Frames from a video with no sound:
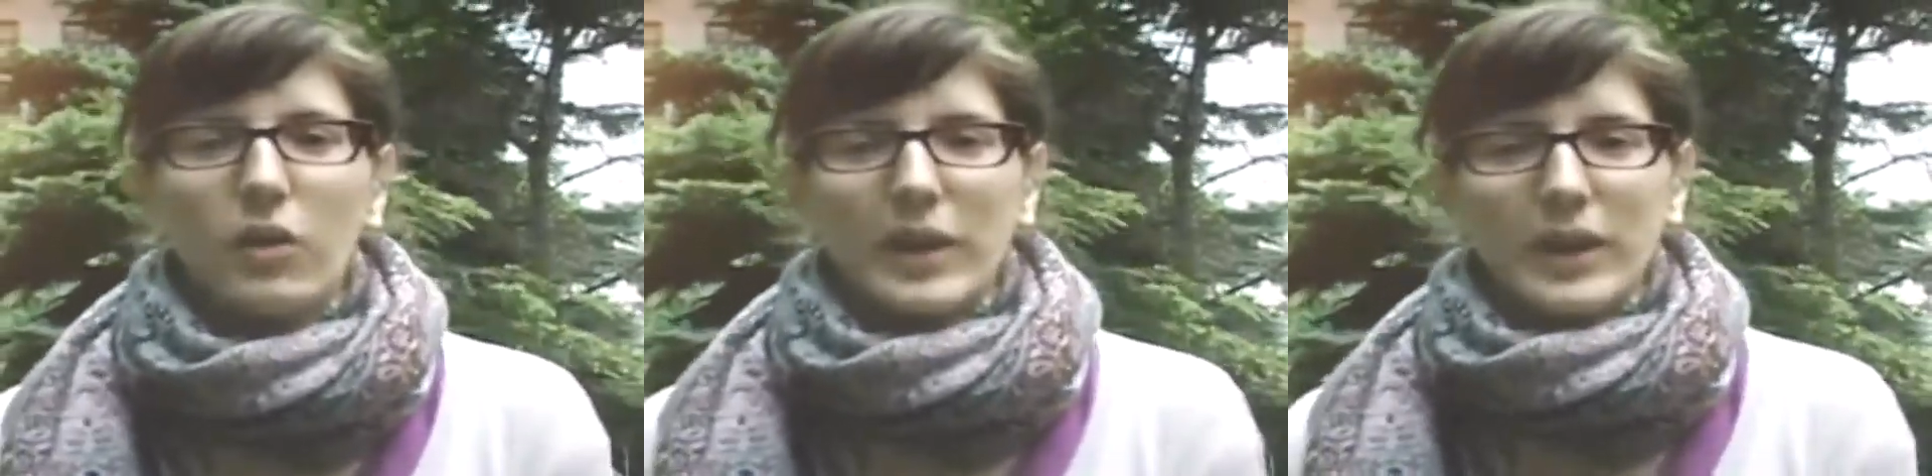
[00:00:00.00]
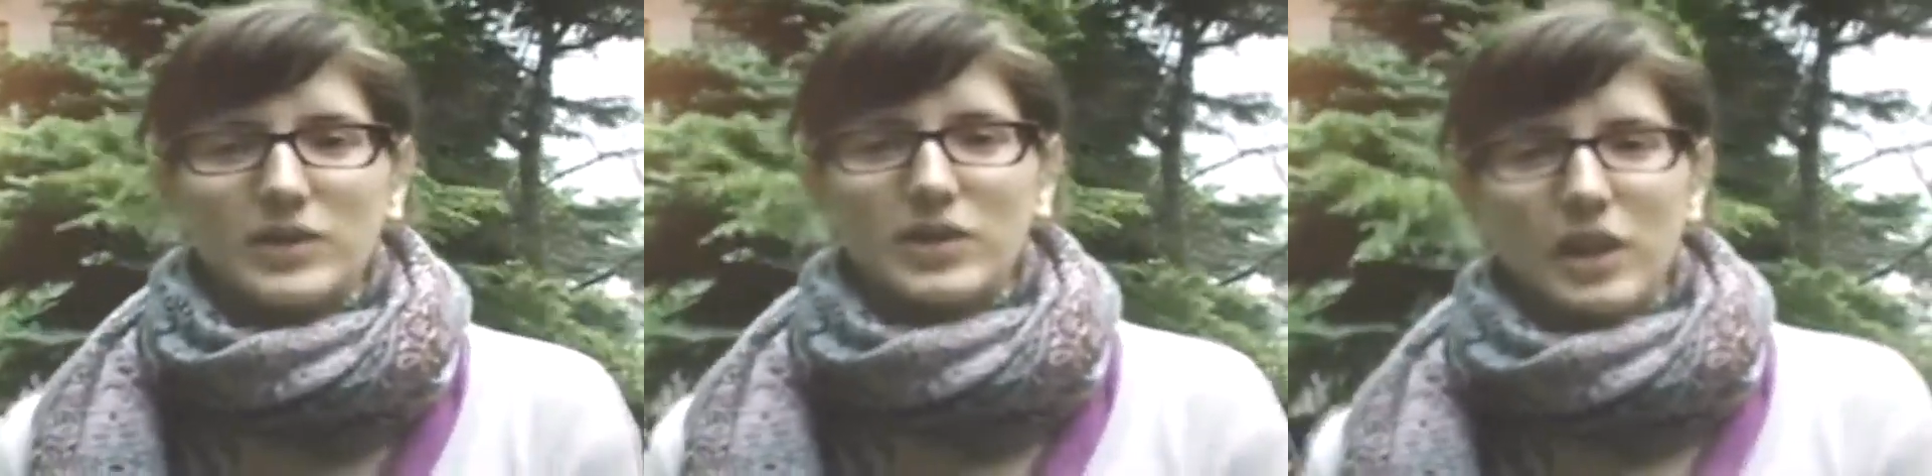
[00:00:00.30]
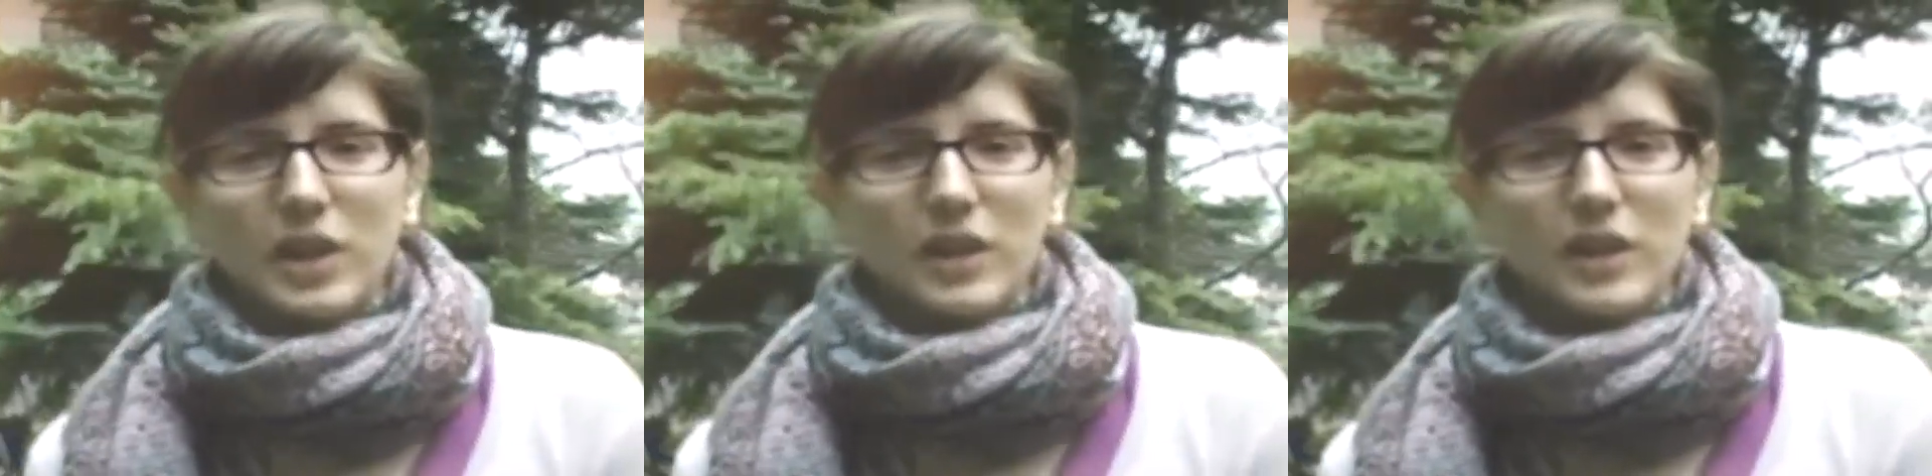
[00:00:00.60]
We can
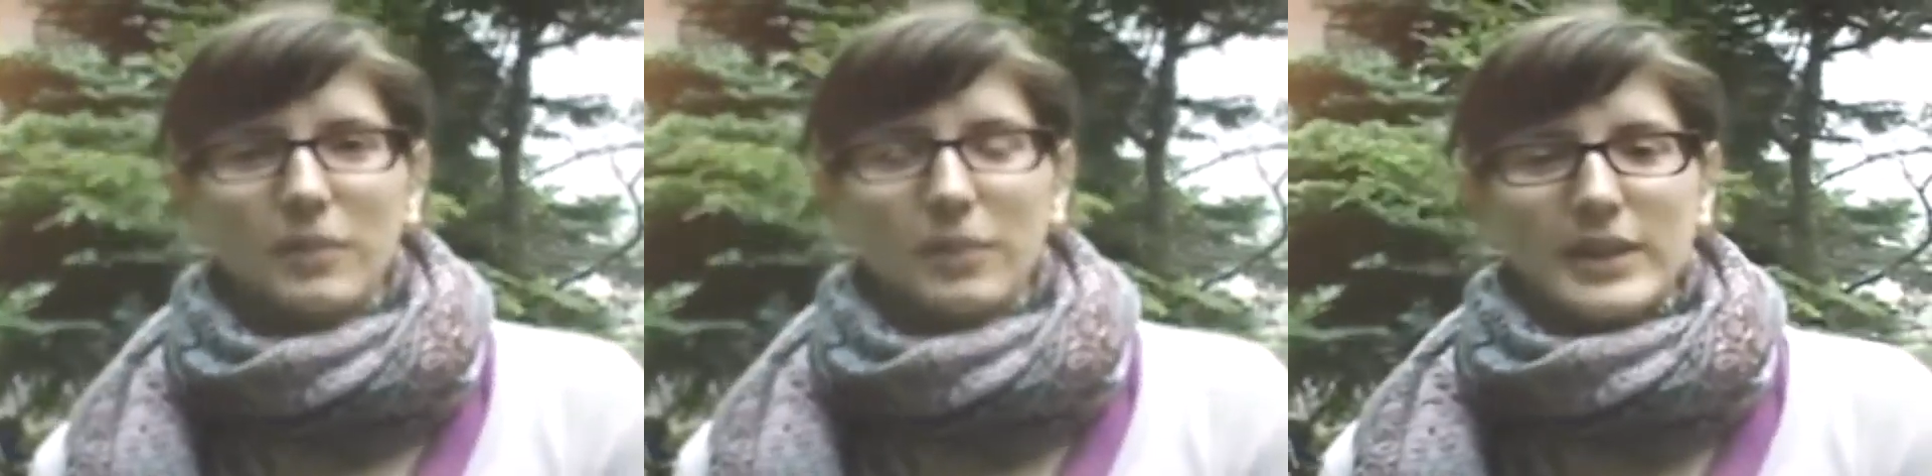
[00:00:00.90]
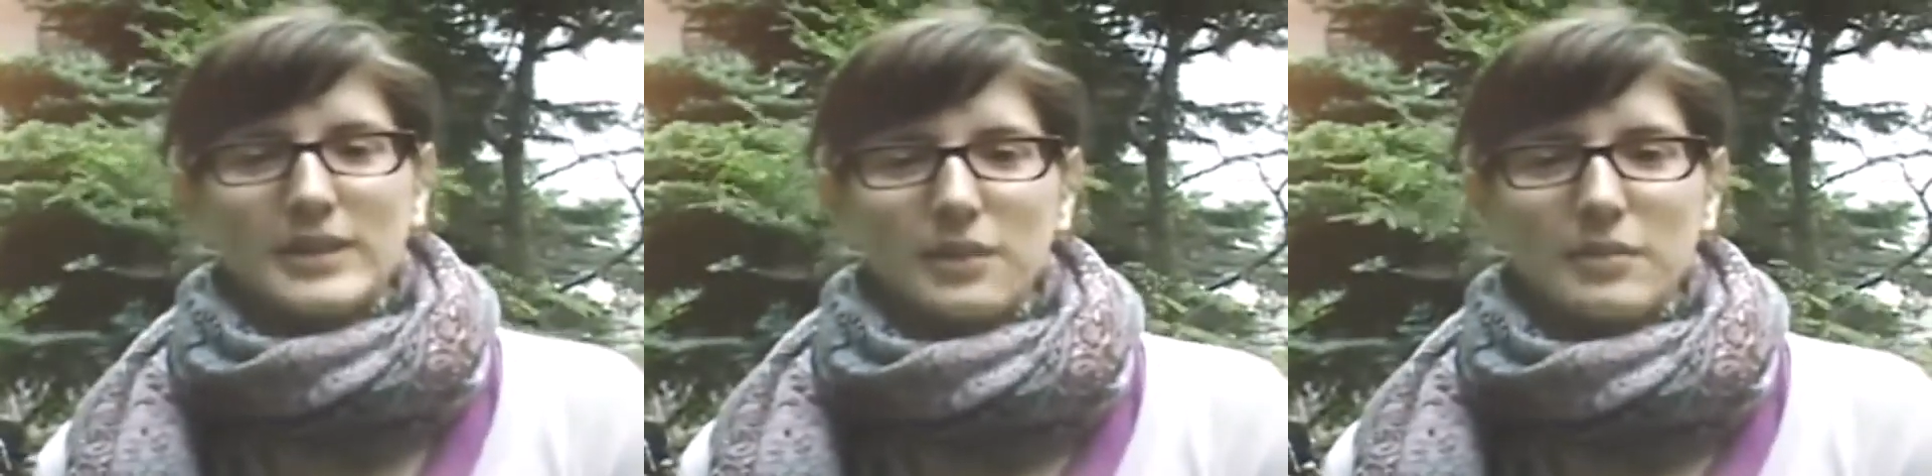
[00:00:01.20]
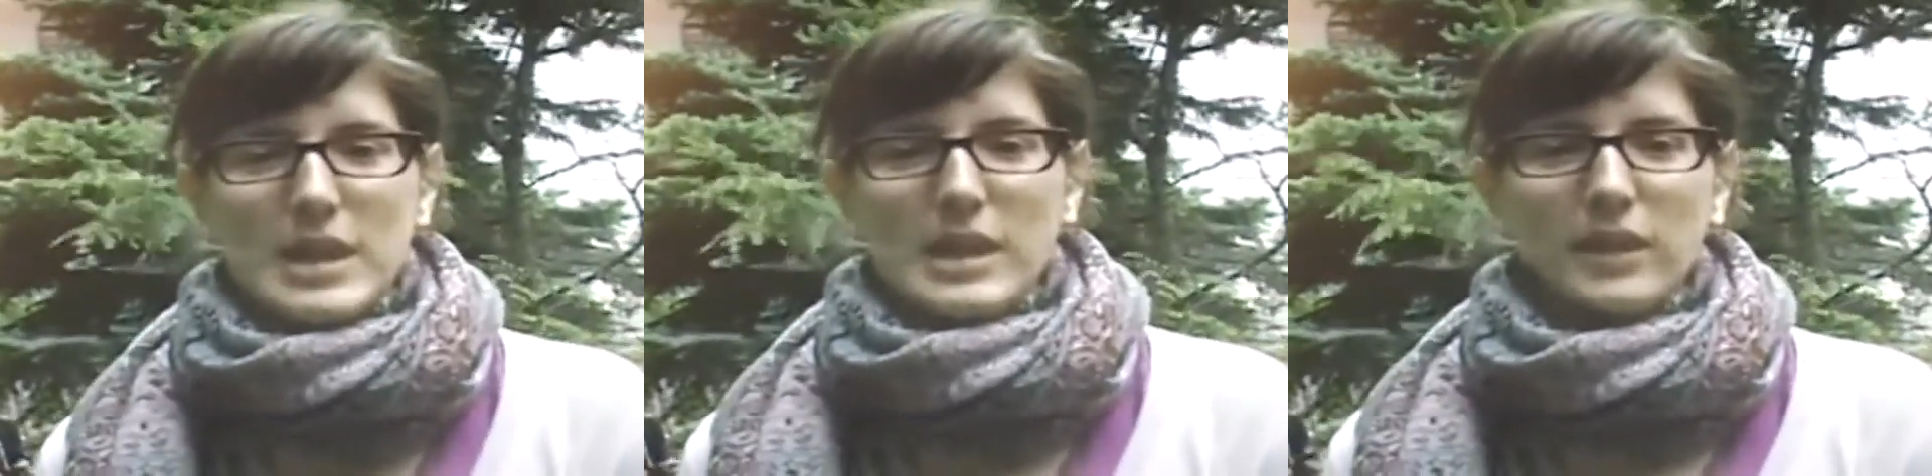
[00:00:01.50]
start planting
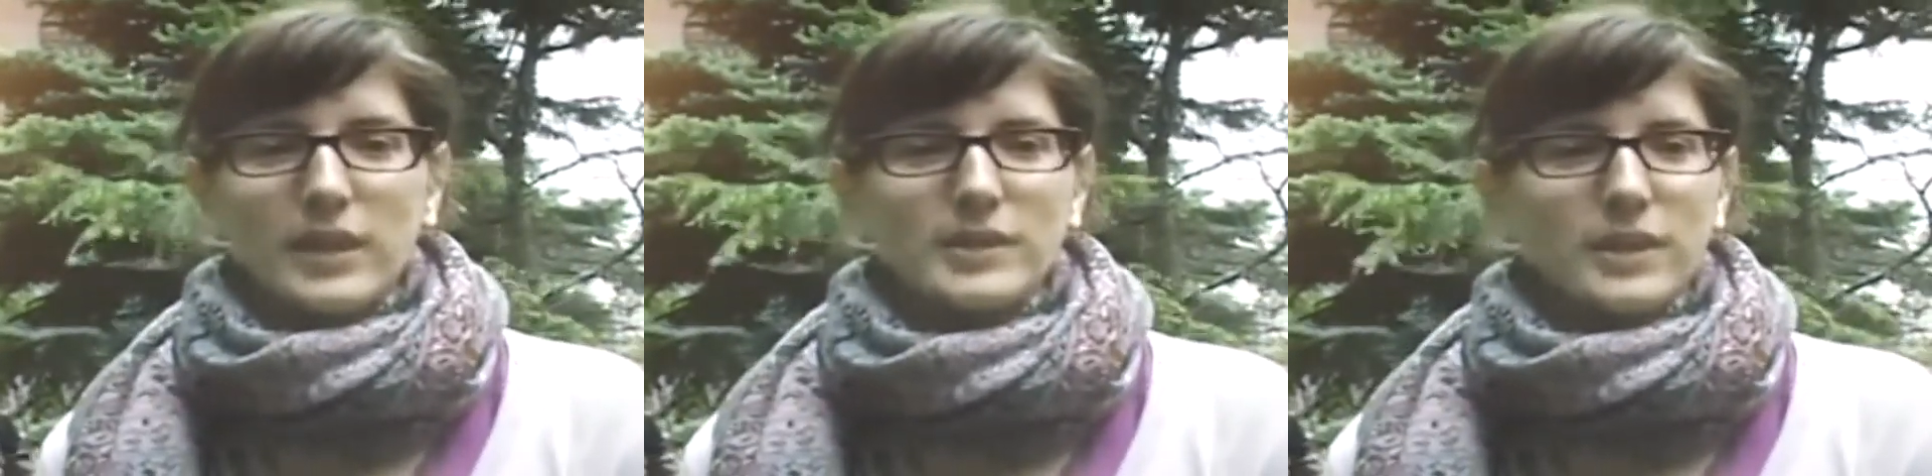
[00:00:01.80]
immediately.